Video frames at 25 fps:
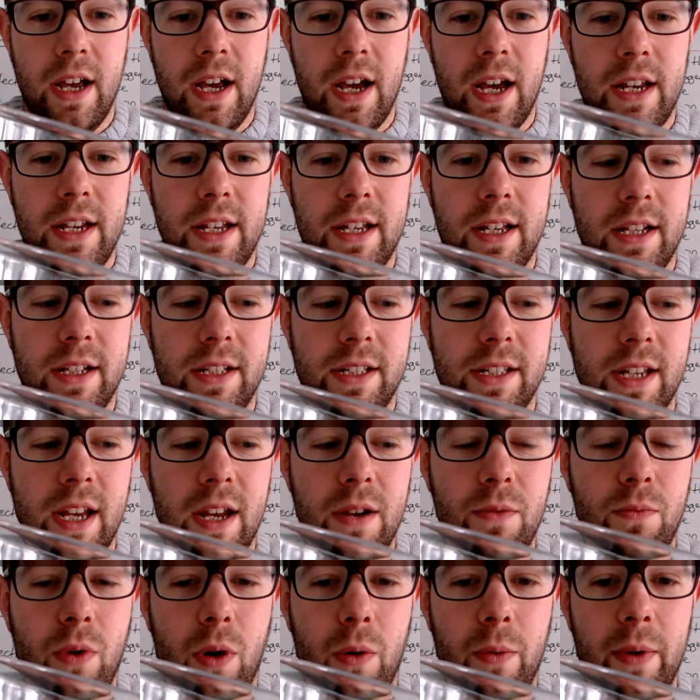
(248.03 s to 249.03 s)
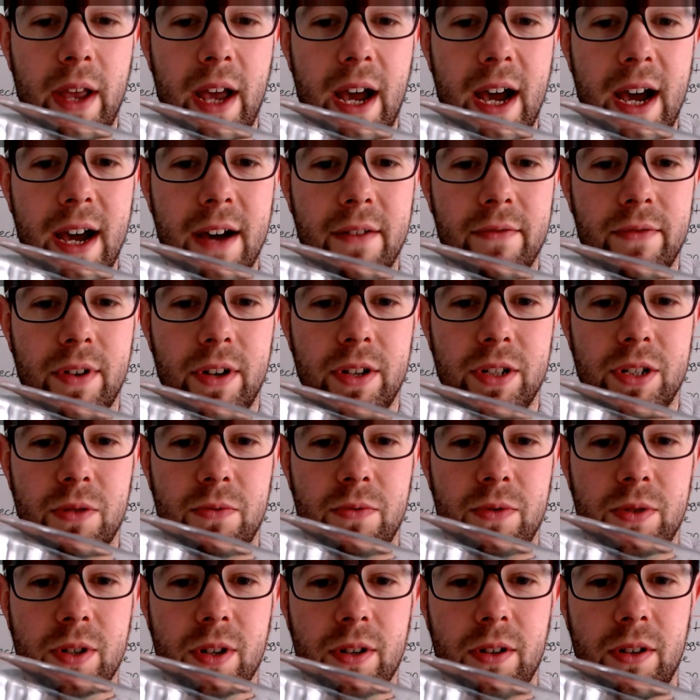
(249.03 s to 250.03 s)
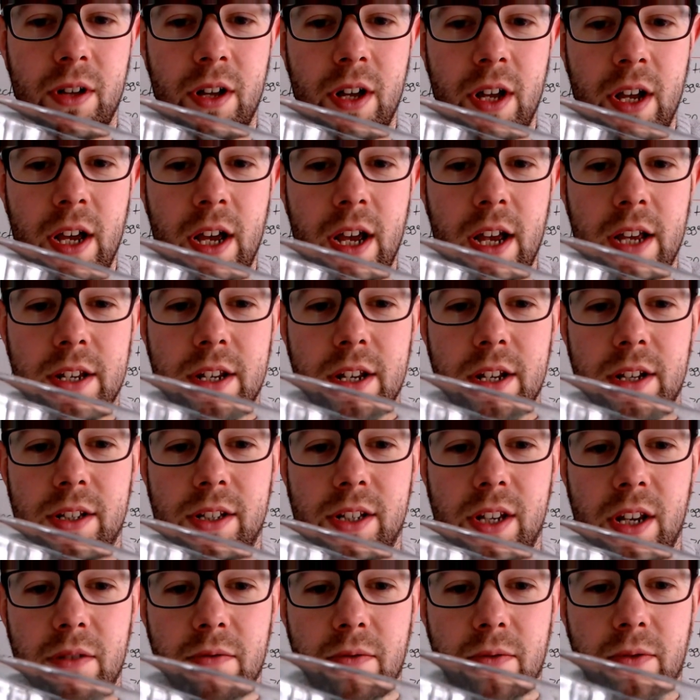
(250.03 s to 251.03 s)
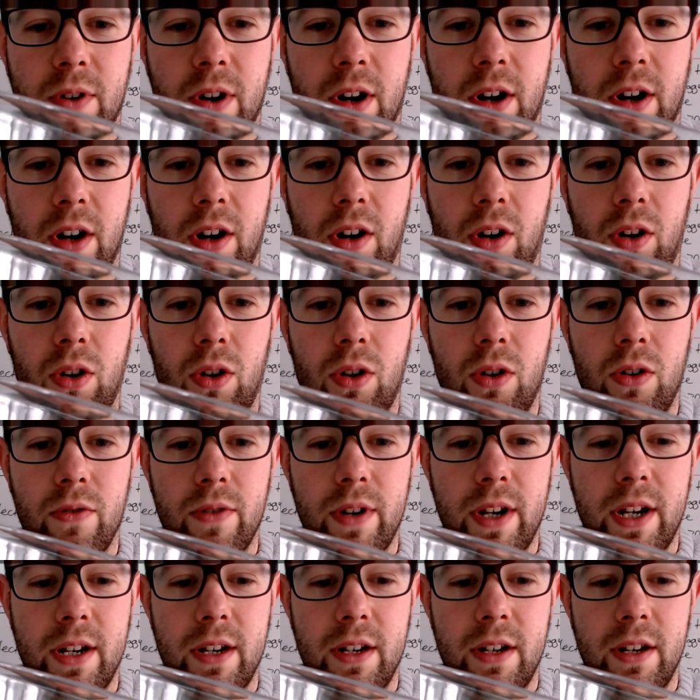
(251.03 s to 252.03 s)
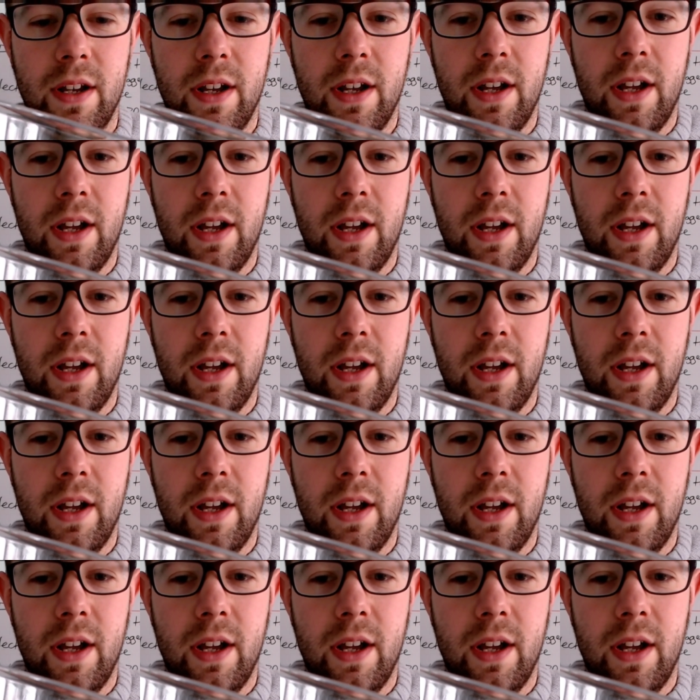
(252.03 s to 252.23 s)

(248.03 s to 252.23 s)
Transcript: And you can see what we have as a result is you can see we've got chlorine